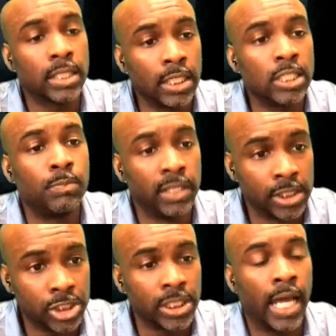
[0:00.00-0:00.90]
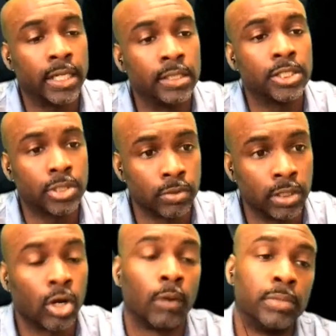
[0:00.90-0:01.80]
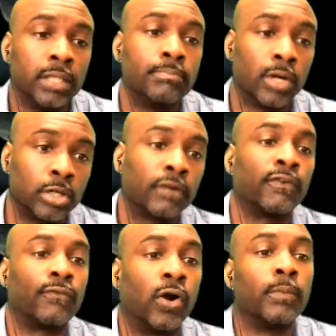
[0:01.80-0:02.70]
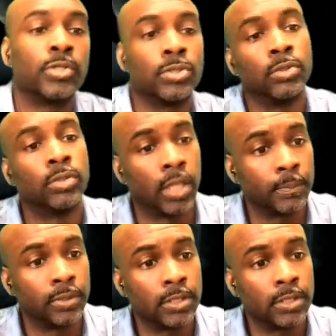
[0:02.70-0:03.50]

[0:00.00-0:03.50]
kids being shot in the street are being murdered for pharmaceutical companies.